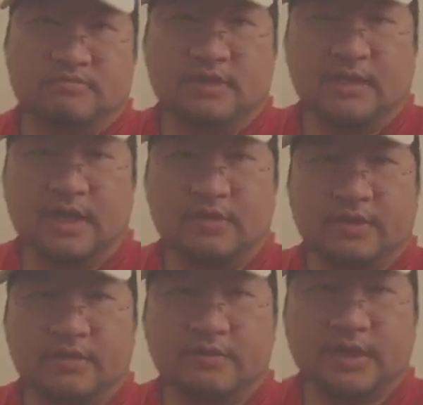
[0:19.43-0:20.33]

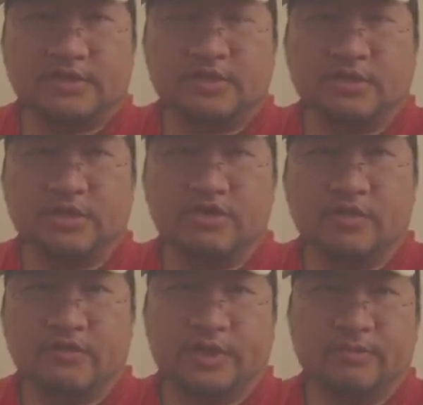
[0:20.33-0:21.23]
allowing that to
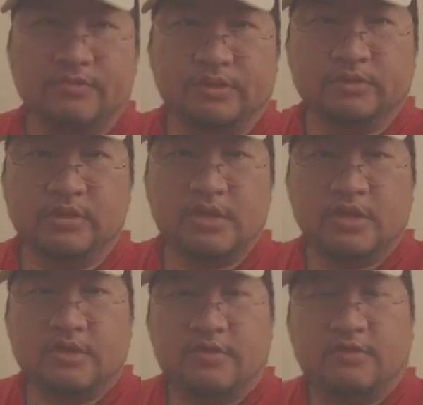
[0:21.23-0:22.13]
control gimbal.
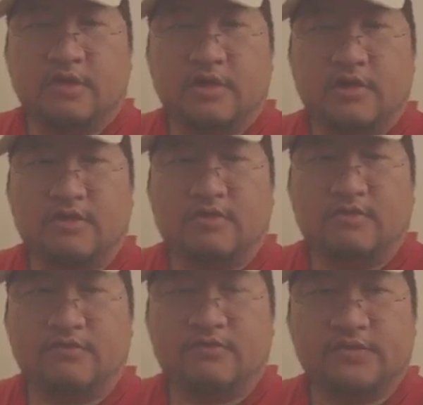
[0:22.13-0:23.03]
Uh,
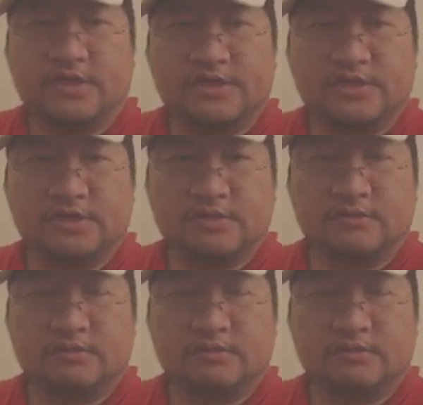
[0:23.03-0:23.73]
this